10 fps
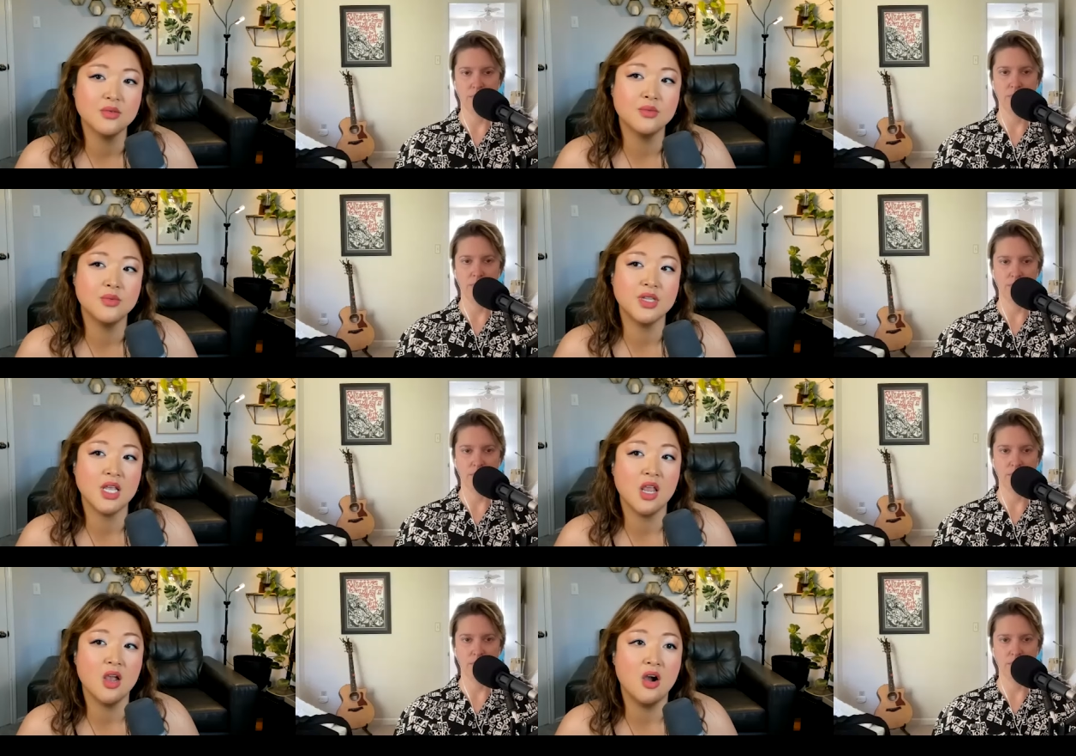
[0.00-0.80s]
Speaker 1: when
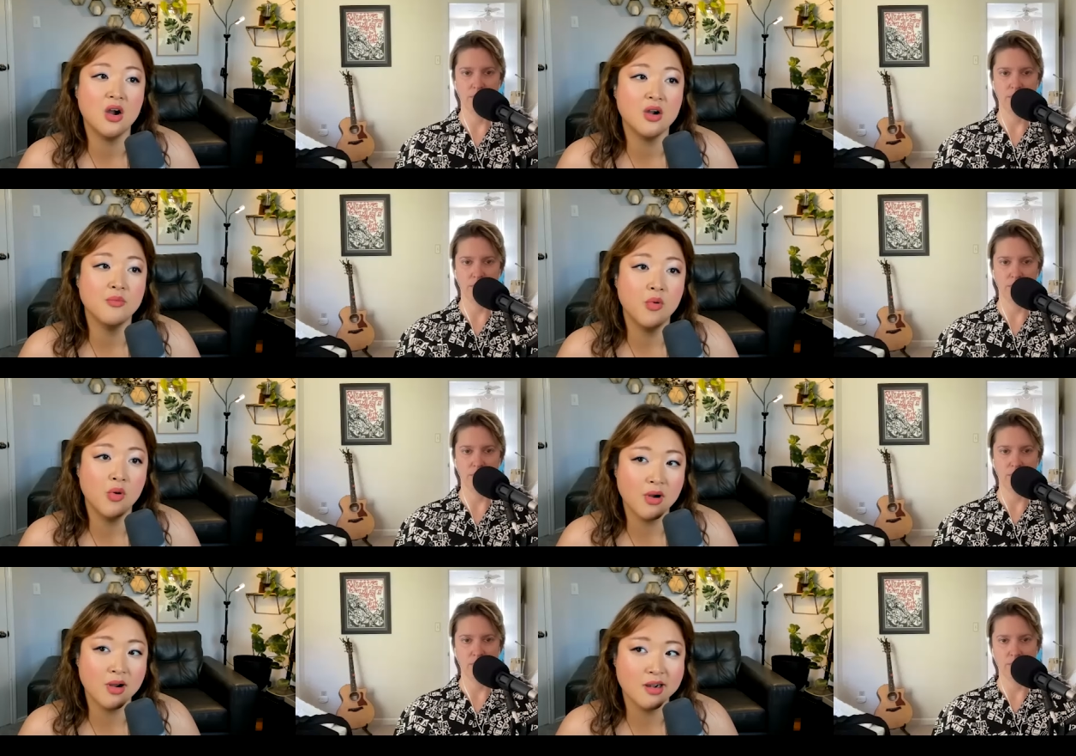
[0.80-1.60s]
they are
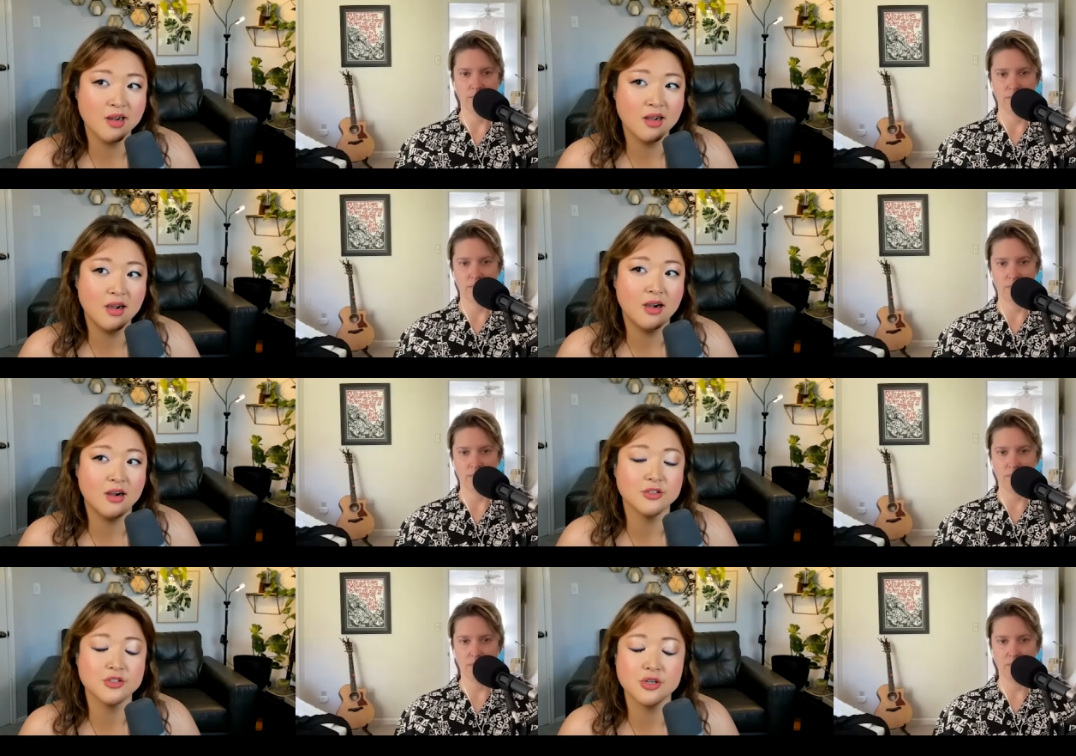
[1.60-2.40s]
born are
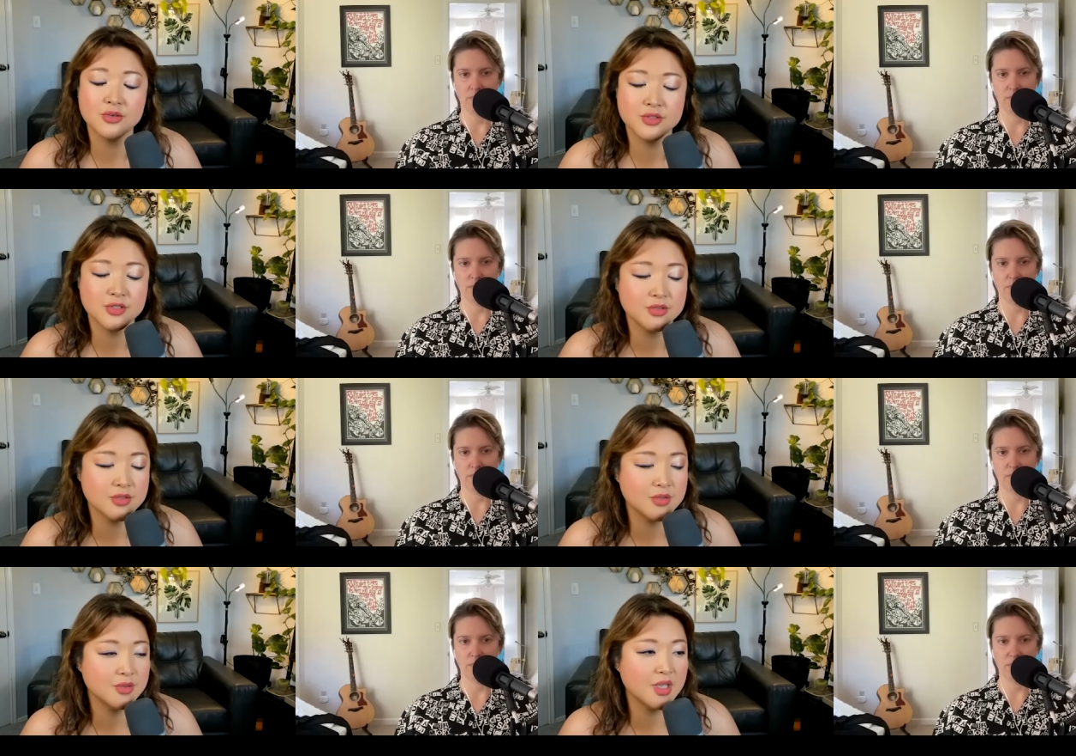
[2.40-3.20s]
so in tune to
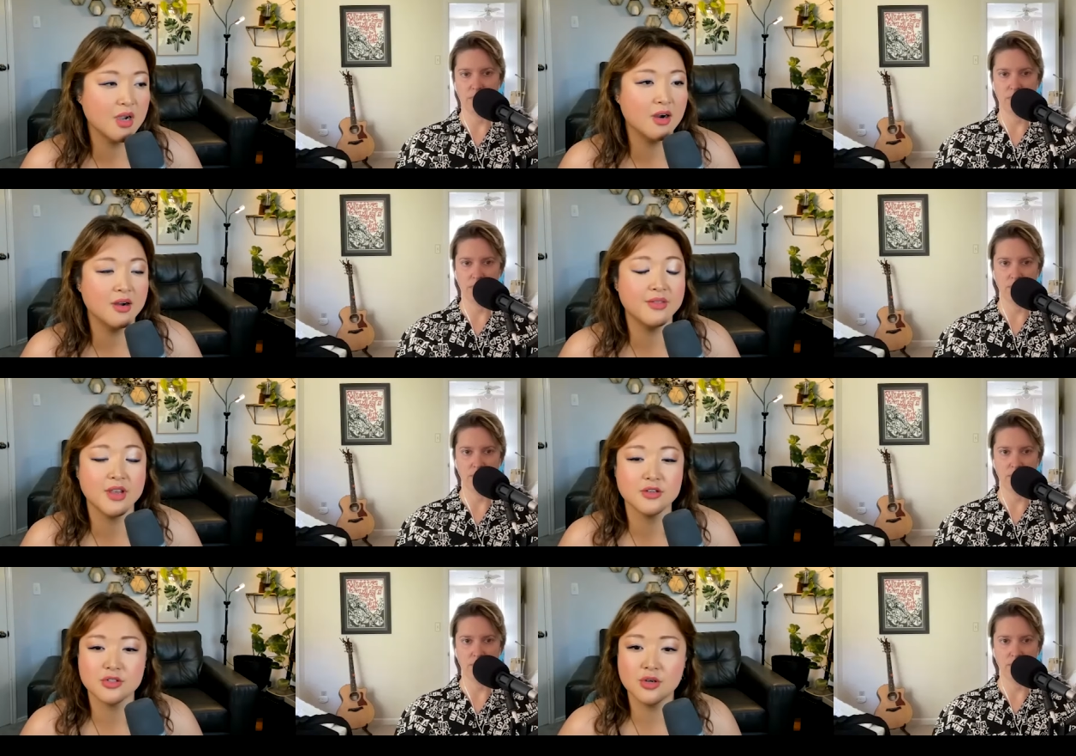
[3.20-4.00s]
who they are they
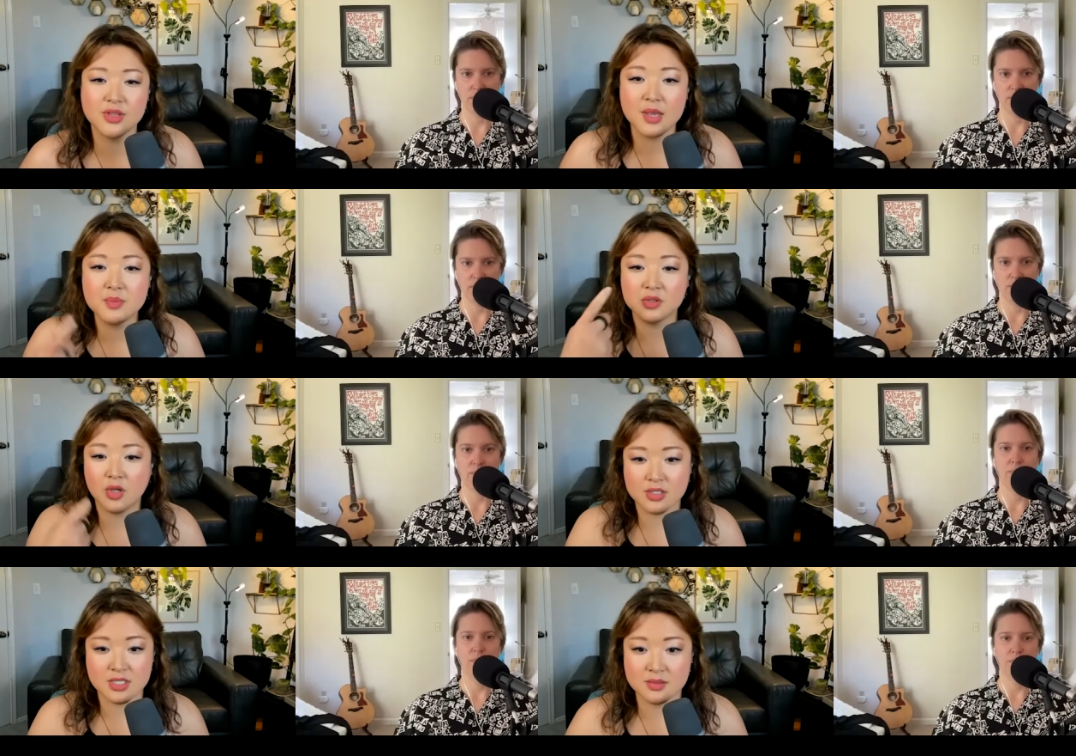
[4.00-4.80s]
are so they
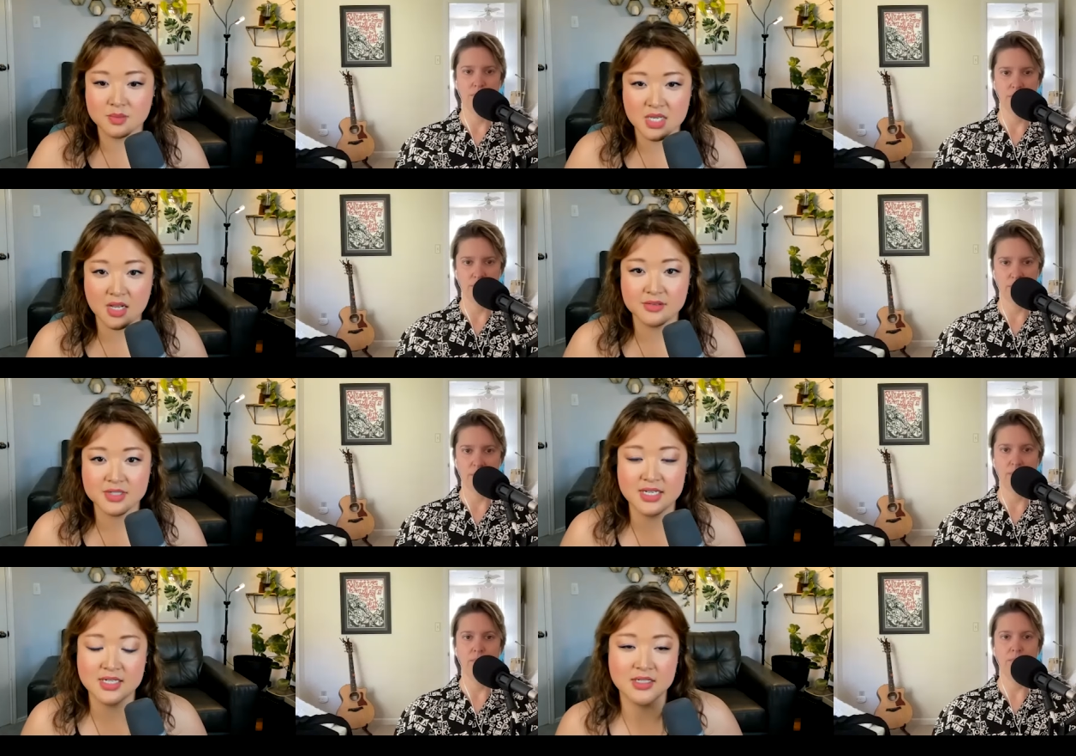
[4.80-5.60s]
belong to themselves
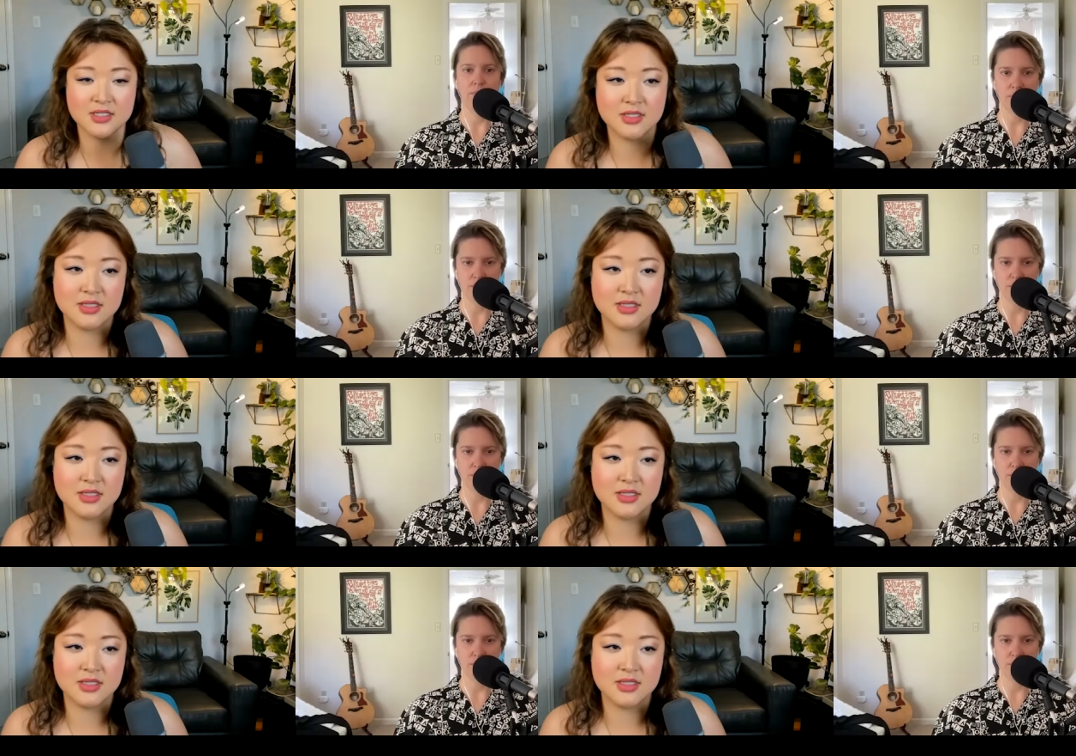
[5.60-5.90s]
and it is